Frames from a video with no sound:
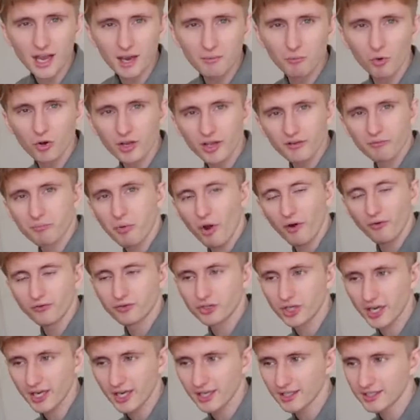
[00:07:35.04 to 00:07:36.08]
time we'll give both
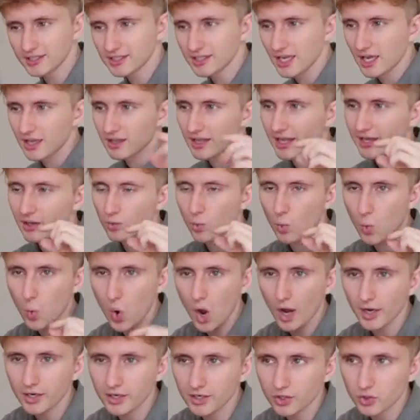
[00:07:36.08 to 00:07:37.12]
chickens like
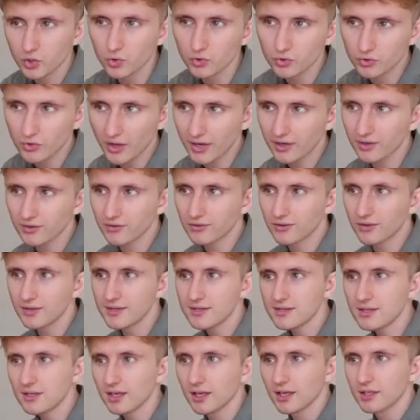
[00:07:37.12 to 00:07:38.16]
one to two
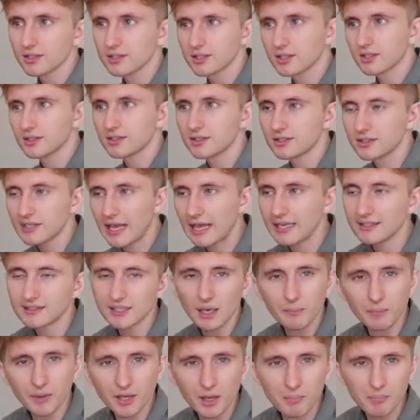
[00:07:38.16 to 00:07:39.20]
sentences to say
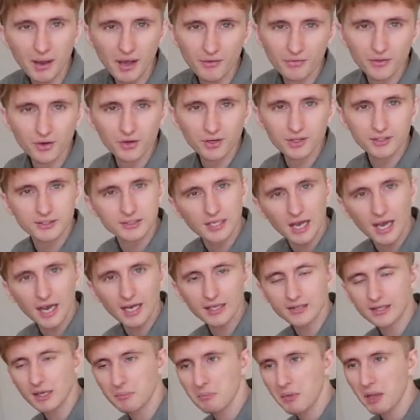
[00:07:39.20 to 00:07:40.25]
something about their
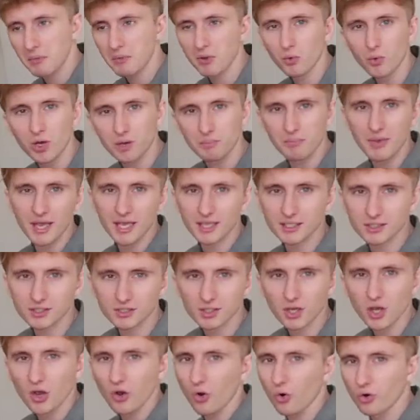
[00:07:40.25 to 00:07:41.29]
design that maybe we
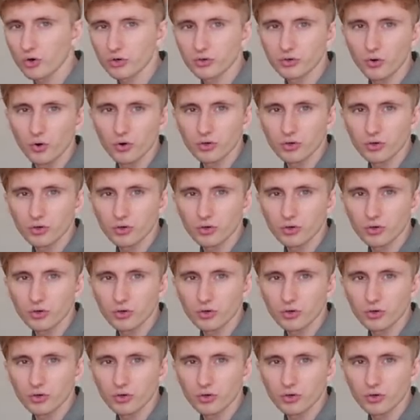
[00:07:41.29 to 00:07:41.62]
missed or,